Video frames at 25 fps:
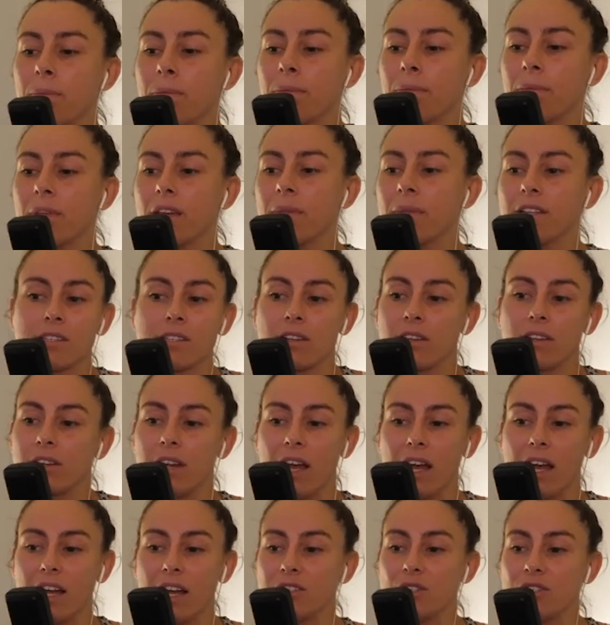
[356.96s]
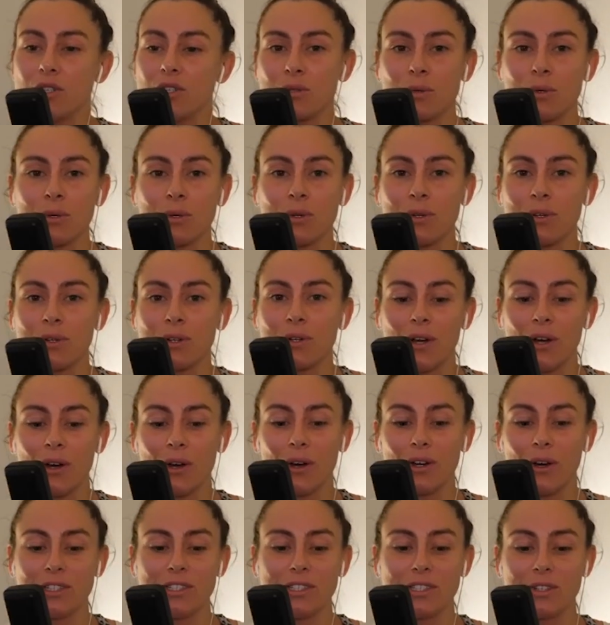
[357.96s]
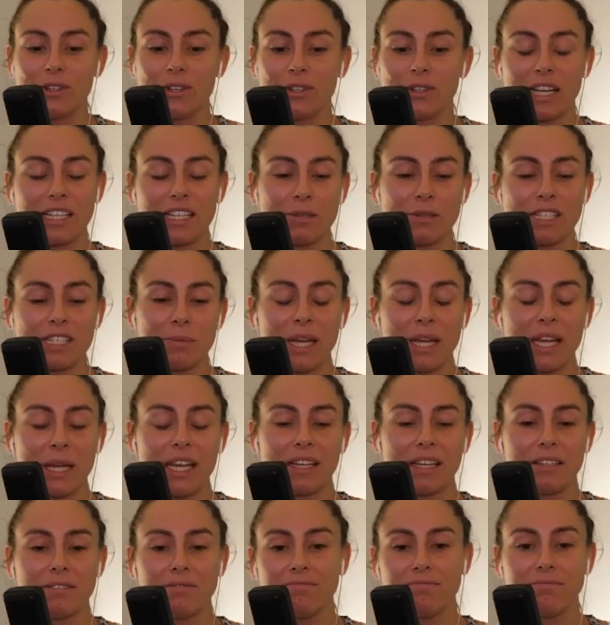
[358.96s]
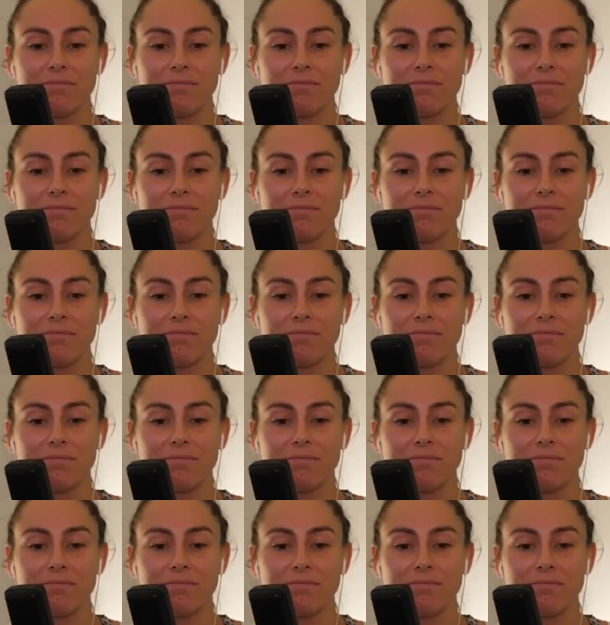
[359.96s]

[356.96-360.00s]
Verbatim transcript: So as usual, odds are against me, and